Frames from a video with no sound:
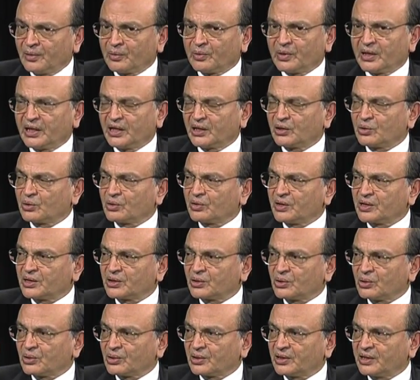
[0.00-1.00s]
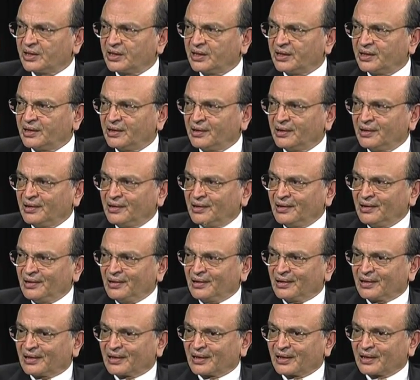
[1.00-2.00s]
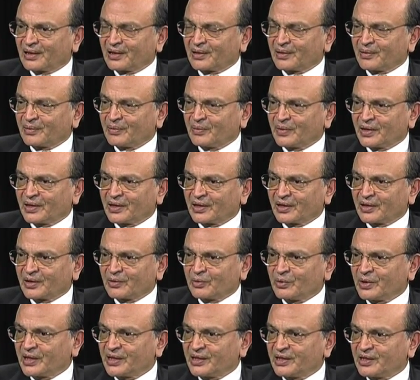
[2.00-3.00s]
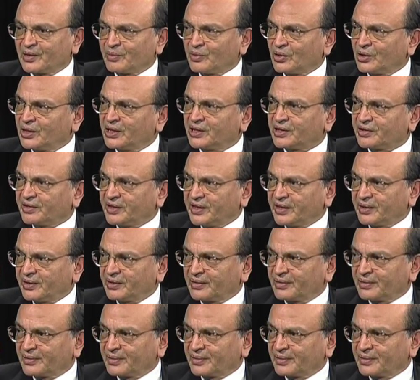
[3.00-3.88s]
We need to restore the uh, uh weather monitoring